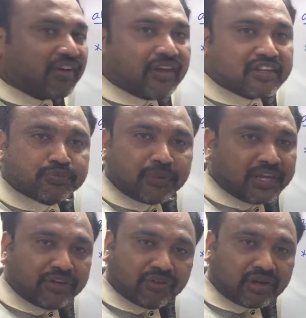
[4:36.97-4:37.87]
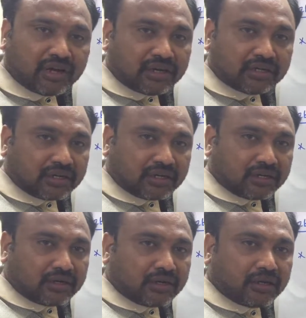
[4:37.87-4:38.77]
if I will explain, you can't
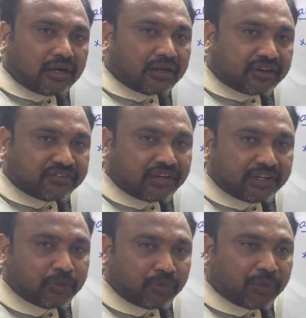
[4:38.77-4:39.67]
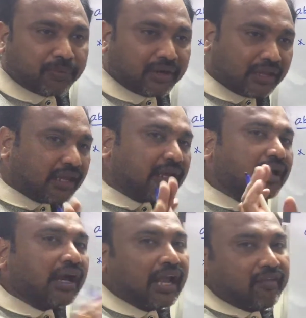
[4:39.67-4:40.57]
understand it
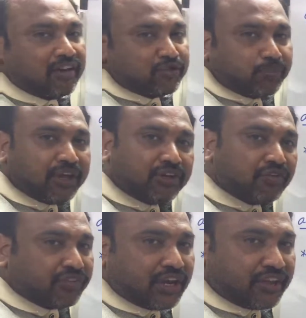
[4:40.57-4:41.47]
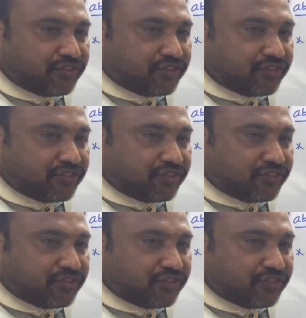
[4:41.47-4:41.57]
properly, I will explain you with an